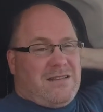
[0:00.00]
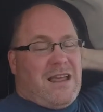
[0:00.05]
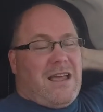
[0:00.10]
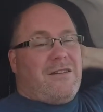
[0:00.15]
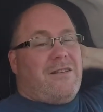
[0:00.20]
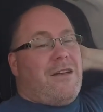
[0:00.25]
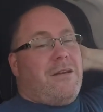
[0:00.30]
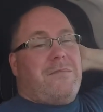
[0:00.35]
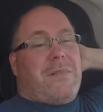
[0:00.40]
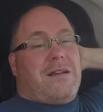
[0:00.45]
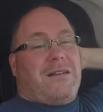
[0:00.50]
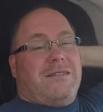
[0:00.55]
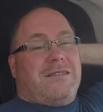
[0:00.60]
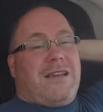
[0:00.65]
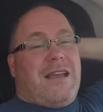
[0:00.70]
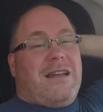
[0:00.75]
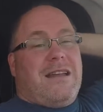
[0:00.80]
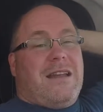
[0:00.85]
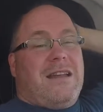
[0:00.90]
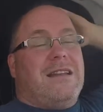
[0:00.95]
Now, I'm not going to
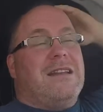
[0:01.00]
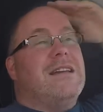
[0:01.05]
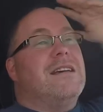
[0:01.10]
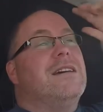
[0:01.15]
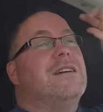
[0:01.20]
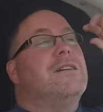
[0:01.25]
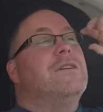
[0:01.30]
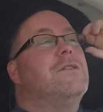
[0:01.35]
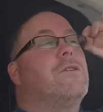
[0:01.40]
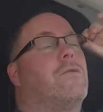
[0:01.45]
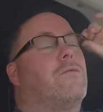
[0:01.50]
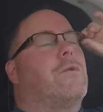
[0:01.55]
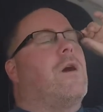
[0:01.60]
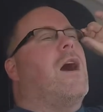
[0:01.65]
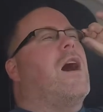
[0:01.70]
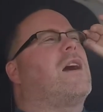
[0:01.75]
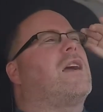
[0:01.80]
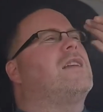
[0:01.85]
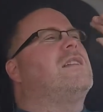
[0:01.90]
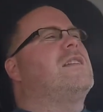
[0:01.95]
say it didn't
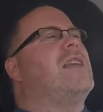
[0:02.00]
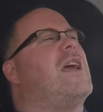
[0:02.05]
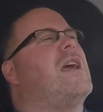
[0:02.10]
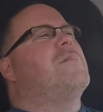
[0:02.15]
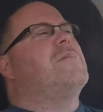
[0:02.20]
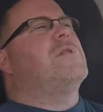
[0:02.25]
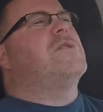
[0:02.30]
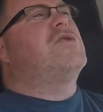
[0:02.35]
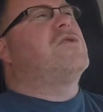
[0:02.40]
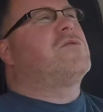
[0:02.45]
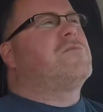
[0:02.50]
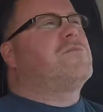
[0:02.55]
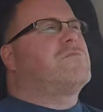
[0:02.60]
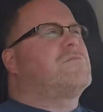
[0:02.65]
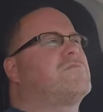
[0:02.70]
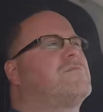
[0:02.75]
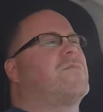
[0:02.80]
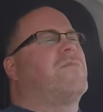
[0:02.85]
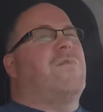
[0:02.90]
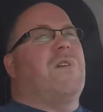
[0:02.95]
rock and damage
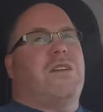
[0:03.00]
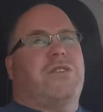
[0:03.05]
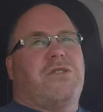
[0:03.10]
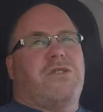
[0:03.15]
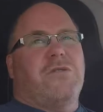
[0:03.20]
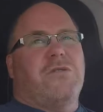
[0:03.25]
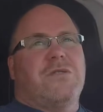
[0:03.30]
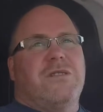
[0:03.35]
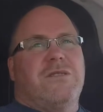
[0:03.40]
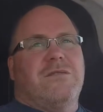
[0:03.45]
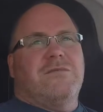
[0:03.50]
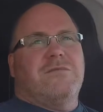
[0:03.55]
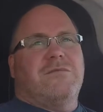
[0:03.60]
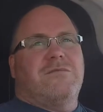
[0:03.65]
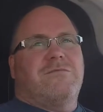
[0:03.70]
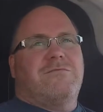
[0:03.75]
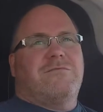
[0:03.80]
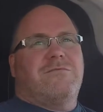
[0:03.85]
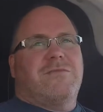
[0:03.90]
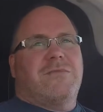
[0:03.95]
fixtures and
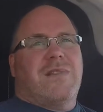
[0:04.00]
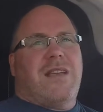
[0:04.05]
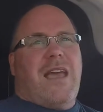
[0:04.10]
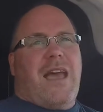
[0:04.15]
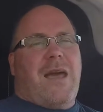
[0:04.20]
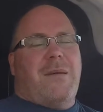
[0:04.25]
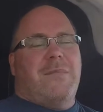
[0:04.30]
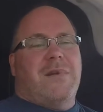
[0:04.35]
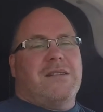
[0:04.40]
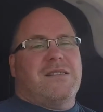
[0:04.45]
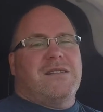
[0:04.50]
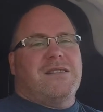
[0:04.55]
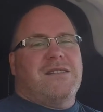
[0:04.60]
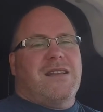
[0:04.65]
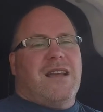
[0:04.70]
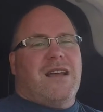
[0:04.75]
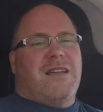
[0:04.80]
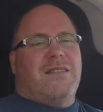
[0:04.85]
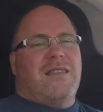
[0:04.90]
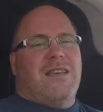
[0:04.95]
cabinets
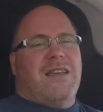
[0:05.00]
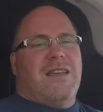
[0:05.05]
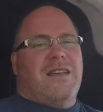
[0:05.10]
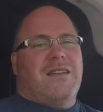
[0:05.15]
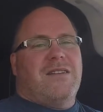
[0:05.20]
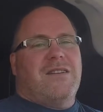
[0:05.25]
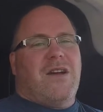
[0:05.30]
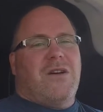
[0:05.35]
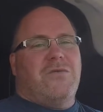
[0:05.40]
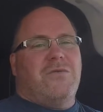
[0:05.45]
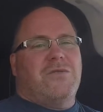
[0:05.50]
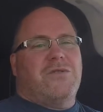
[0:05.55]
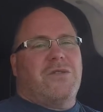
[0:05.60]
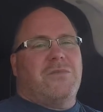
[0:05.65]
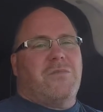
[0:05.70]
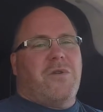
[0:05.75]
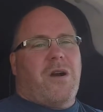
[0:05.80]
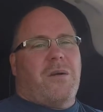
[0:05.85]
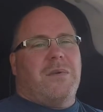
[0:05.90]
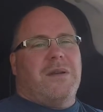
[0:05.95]
inside the coach.
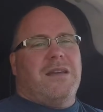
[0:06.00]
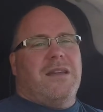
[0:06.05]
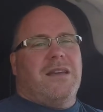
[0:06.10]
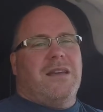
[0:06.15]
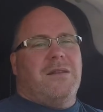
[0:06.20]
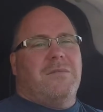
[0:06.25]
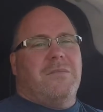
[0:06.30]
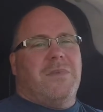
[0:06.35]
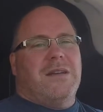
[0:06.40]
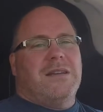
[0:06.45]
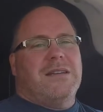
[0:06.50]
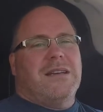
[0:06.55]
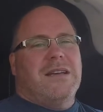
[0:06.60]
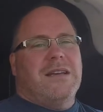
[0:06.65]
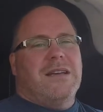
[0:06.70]
It probably did, but